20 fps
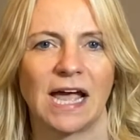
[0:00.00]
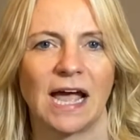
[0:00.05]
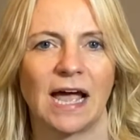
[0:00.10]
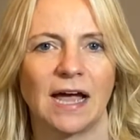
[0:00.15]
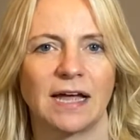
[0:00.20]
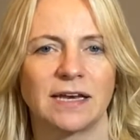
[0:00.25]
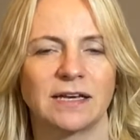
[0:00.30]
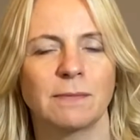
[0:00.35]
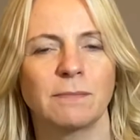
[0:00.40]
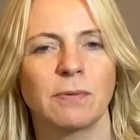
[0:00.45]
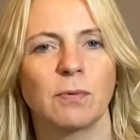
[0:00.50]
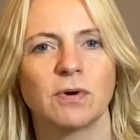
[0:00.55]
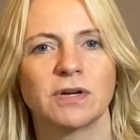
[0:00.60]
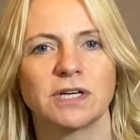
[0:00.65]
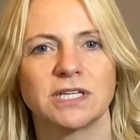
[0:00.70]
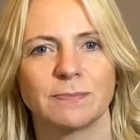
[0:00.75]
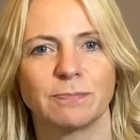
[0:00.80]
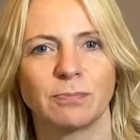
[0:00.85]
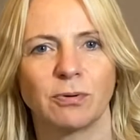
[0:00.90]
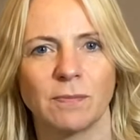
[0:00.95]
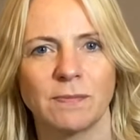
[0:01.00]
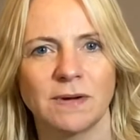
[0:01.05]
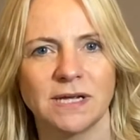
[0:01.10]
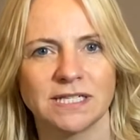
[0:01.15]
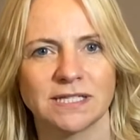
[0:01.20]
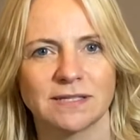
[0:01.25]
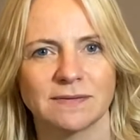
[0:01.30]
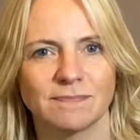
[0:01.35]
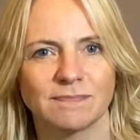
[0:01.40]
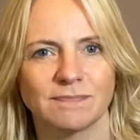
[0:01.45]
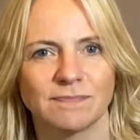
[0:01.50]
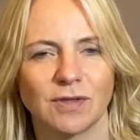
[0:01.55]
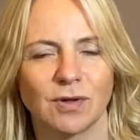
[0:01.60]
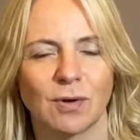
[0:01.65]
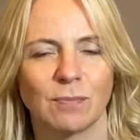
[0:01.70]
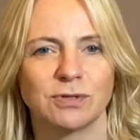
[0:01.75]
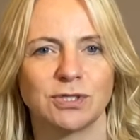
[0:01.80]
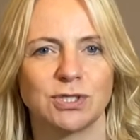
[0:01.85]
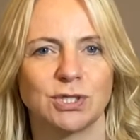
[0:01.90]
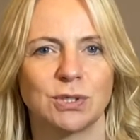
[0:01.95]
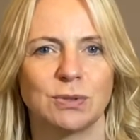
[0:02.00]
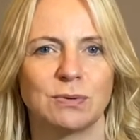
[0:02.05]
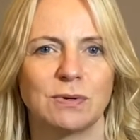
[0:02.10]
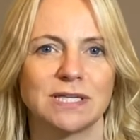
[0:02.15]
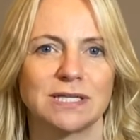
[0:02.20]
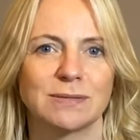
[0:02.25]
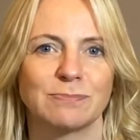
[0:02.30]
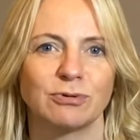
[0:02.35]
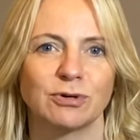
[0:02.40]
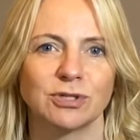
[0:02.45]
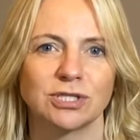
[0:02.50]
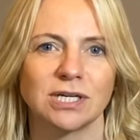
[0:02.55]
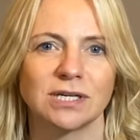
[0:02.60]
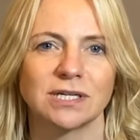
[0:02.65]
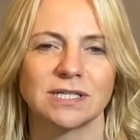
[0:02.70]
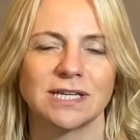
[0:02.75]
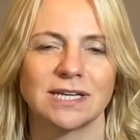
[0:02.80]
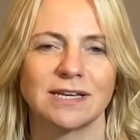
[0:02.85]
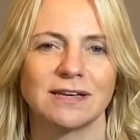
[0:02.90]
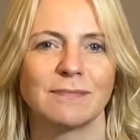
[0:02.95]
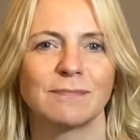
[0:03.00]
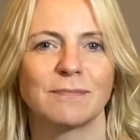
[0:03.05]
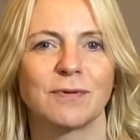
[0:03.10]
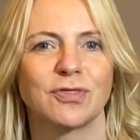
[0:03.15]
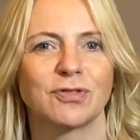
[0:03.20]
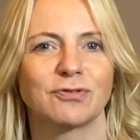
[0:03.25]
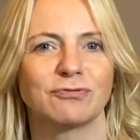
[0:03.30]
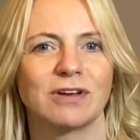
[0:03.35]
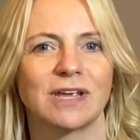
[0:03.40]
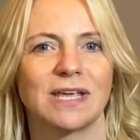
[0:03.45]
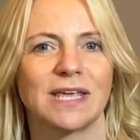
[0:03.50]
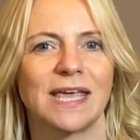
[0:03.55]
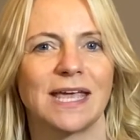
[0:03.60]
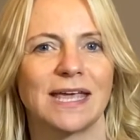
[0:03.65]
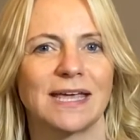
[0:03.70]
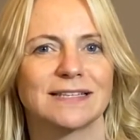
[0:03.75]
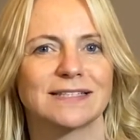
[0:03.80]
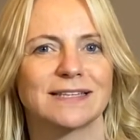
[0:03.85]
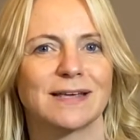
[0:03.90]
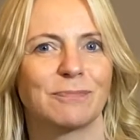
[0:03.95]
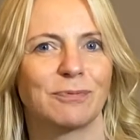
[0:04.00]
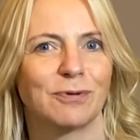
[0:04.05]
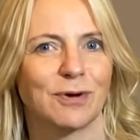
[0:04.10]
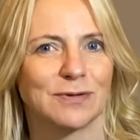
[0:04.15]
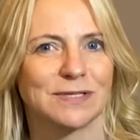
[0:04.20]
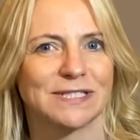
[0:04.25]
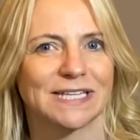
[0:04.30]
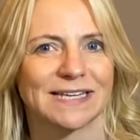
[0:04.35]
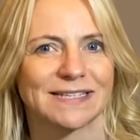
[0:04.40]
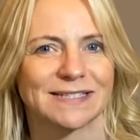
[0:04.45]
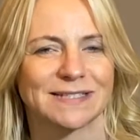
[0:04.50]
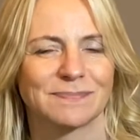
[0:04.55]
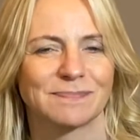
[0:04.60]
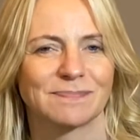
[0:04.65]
Number 1 is a promise. Number 2 is a product, and number 3 is a process.